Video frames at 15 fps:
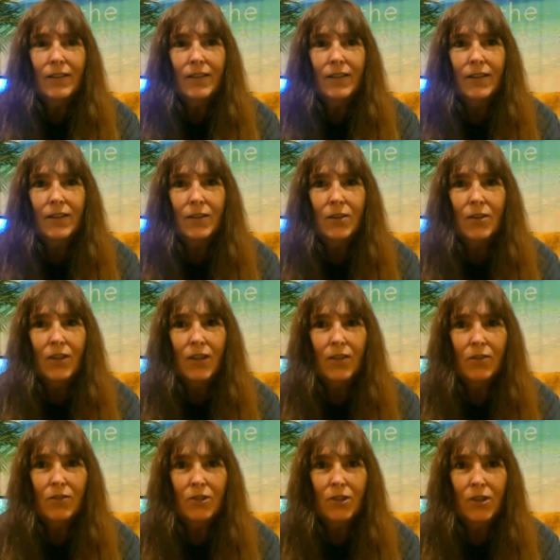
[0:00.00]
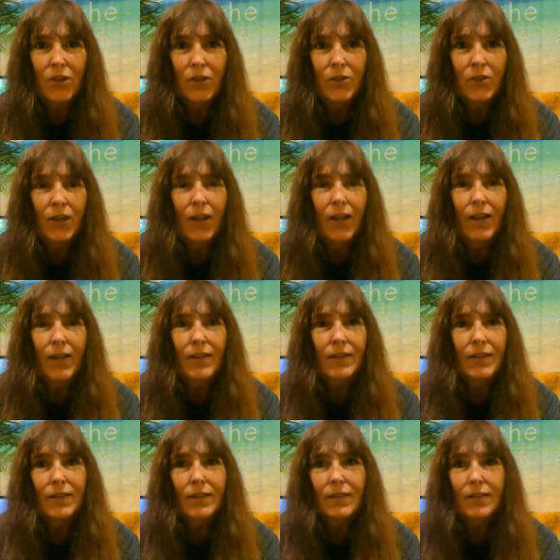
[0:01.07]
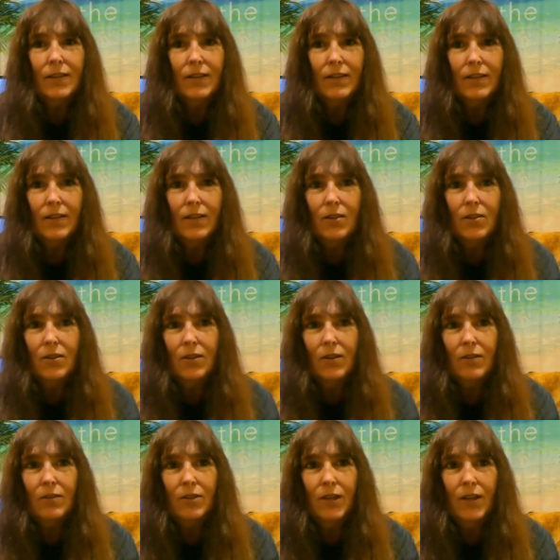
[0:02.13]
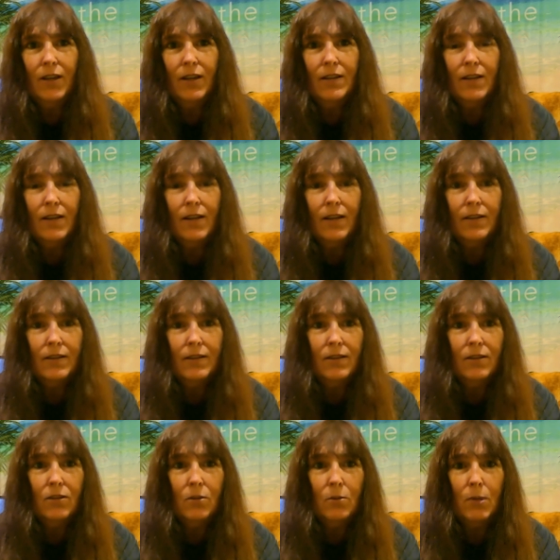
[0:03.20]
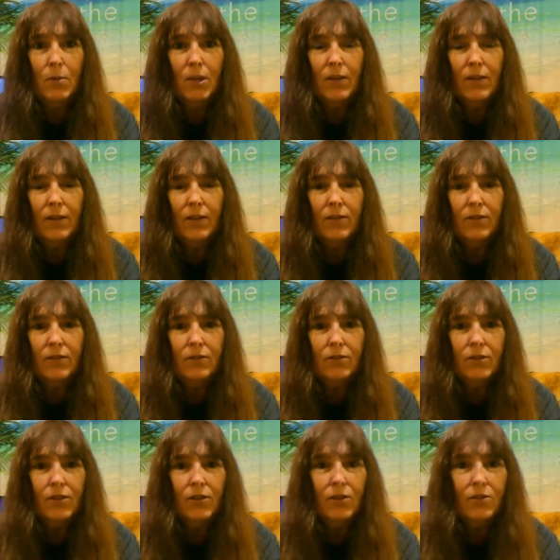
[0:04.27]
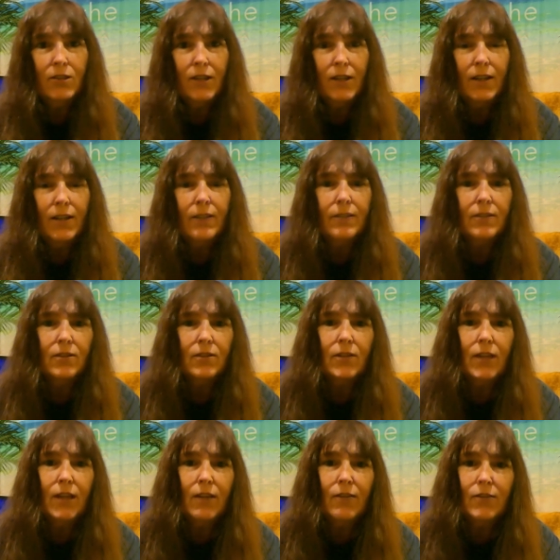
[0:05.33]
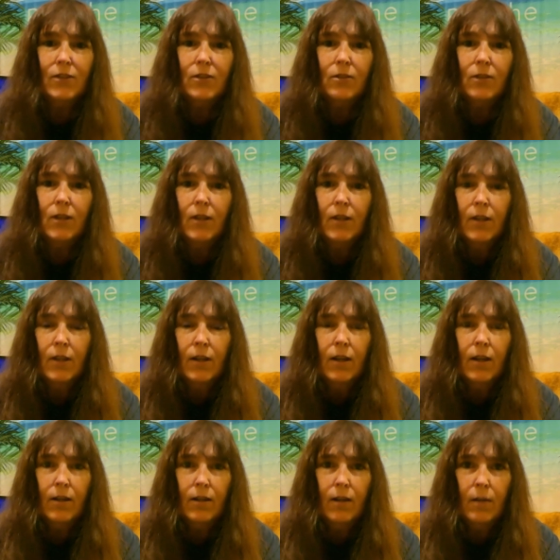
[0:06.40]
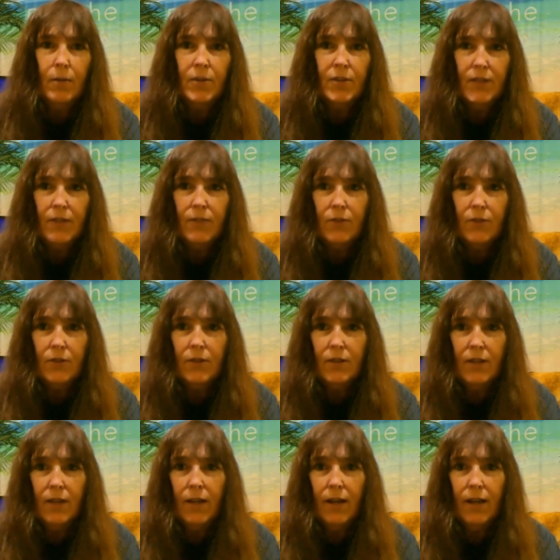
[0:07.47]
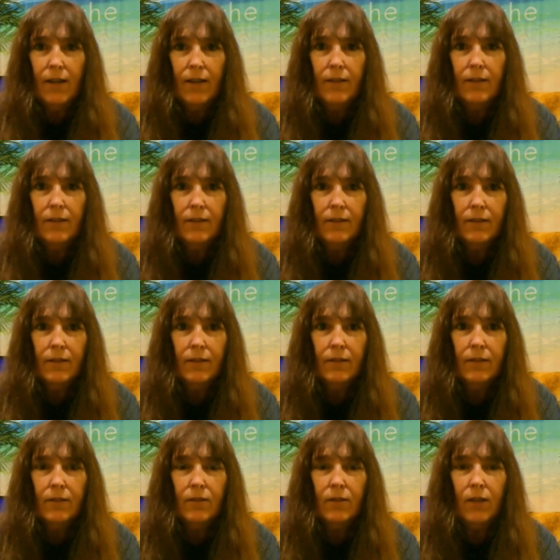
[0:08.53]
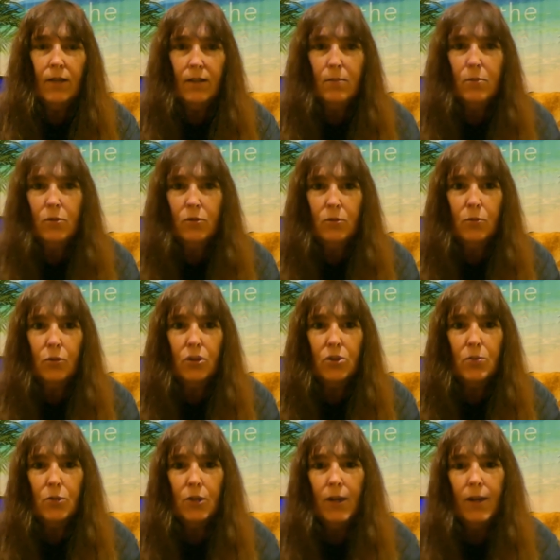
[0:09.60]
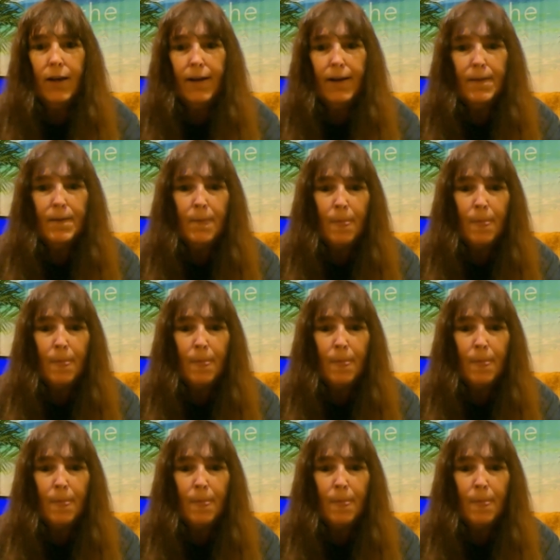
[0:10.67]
You know, you can have a really low tide, and then the next thing you know, you've got a really high tide, and then it can go way back down to a really low tide, and so they have to uh, compensate for the tide, so they have to build the bridge pretty high.